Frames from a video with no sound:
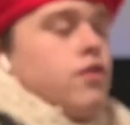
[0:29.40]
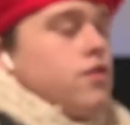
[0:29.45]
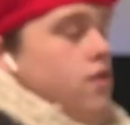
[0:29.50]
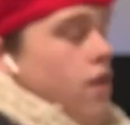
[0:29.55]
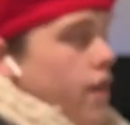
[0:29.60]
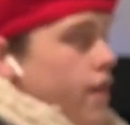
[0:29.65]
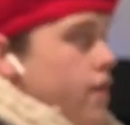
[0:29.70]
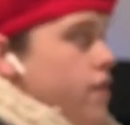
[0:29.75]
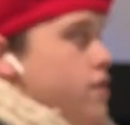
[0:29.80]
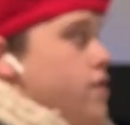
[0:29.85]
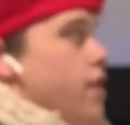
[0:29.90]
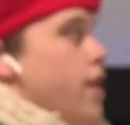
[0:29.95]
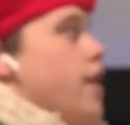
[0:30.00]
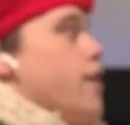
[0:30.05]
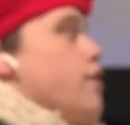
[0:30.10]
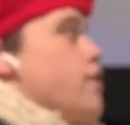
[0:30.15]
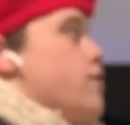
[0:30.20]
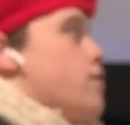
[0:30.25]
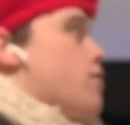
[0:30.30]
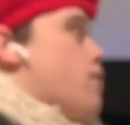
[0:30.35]
like to say
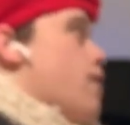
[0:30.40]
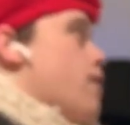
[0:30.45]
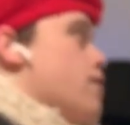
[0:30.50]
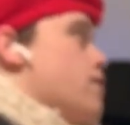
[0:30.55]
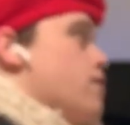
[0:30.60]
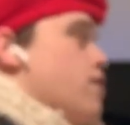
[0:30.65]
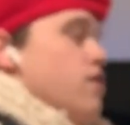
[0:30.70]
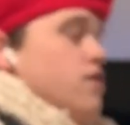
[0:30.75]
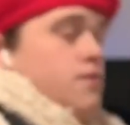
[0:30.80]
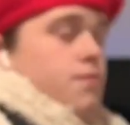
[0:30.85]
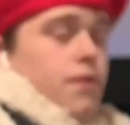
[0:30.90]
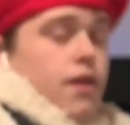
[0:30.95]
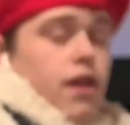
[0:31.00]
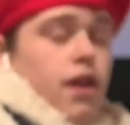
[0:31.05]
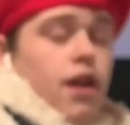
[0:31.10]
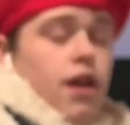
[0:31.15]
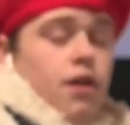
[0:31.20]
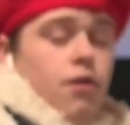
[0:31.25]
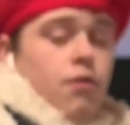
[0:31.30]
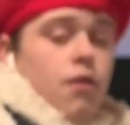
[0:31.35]
that the Renaissance
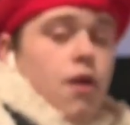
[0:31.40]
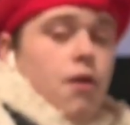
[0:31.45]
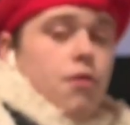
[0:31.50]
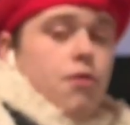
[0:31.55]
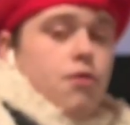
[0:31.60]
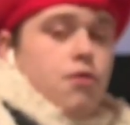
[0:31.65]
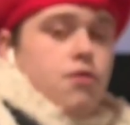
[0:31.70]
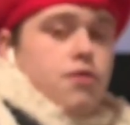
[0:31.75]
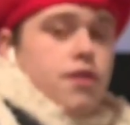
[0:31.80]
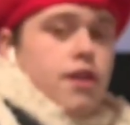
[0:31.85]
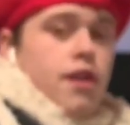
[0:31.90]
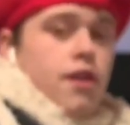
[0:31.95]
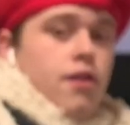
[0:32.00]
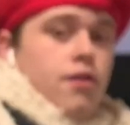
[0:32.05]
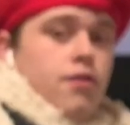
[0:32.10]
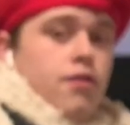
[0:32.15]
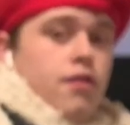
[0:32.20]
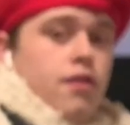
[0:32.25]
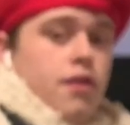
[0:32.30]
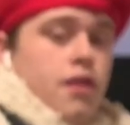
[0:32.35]
began around
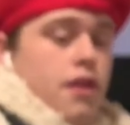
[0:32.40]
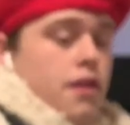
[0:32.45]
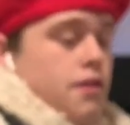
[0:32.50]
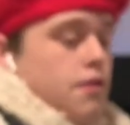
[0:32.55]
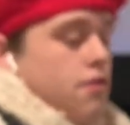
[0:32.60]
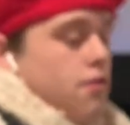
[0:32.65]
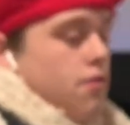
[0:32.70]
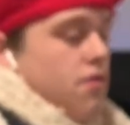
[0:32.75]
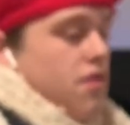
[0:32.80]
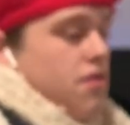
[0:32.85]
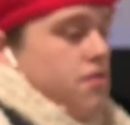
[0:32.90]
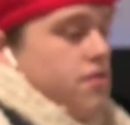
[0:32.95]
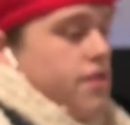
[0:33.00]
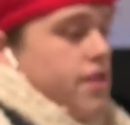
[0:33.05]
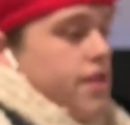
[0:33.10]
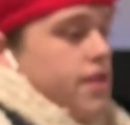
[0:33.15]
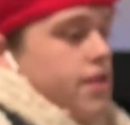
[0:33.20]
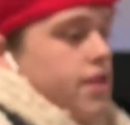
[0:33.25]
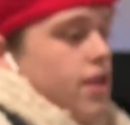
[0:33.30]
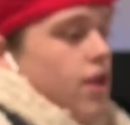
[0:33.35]
1300 and ended around
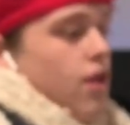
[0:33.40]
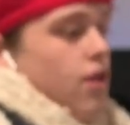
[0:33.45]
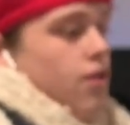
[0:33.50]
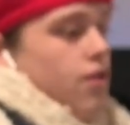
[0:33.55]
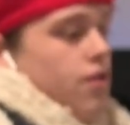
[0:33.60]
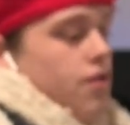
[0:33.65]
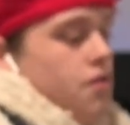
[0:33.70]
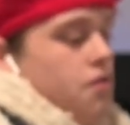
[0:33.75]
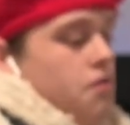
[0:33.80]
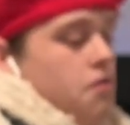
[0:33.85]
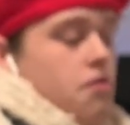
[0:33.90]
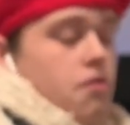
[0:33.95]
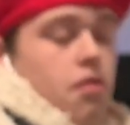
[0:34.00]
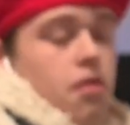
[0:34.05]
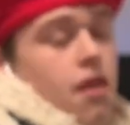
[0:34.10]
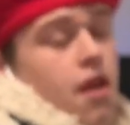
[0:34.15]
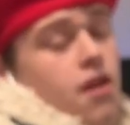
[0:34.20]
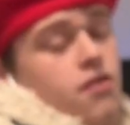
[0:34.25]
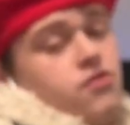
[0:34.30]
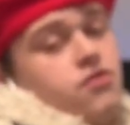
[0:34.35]
1600.
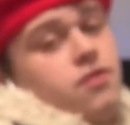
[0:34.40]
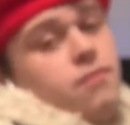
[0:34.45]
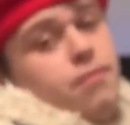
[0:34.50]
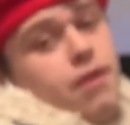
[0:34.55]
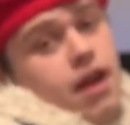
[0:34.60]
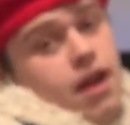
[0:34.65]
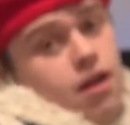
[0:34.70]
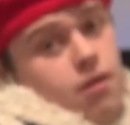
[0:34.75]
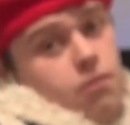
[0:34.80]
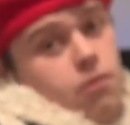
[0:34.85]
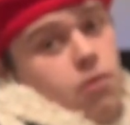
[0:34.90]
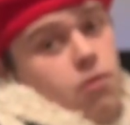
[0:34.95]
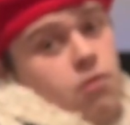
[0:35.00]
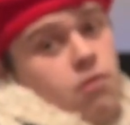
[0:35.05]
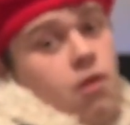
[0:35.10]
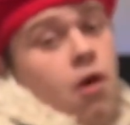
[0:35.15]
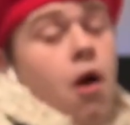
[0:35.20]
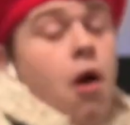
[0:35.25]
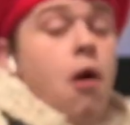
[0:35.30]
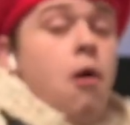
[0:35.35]
That's debatable.
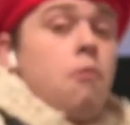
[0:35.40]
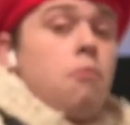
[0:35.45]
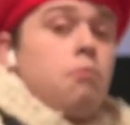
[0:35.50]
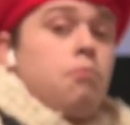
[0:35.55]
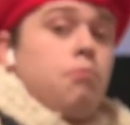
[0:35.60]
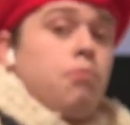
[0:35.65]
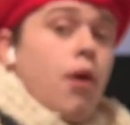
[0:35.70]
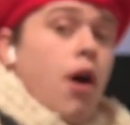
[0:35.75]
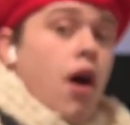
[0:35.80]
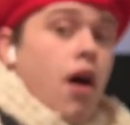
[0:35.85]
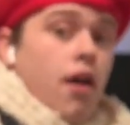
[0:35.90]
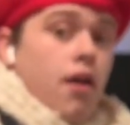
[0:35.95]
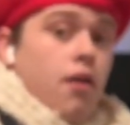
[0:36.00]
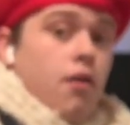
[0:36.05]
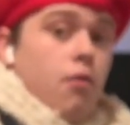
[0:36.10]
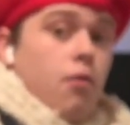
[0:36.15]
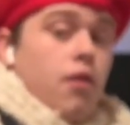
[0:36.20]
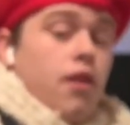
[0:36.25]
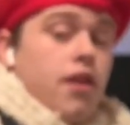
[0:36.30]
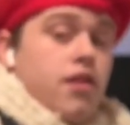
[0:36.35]

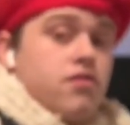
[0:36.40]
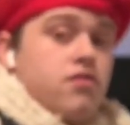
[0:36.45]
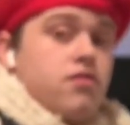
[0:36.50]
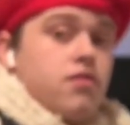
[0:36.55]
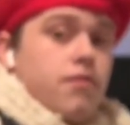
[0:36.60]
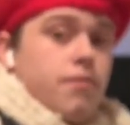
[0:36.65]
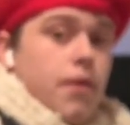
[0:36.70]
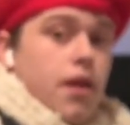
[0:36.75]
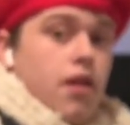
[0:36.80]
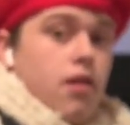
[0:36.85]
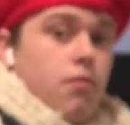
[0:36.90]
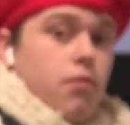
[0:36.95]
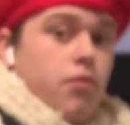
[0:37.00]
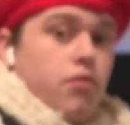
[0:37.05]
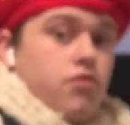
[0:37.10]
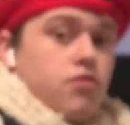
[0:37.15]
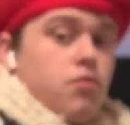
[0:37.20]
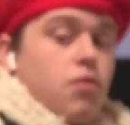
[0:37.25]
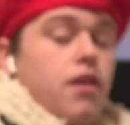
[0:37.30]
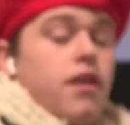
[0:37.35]
But what isn't debatable is what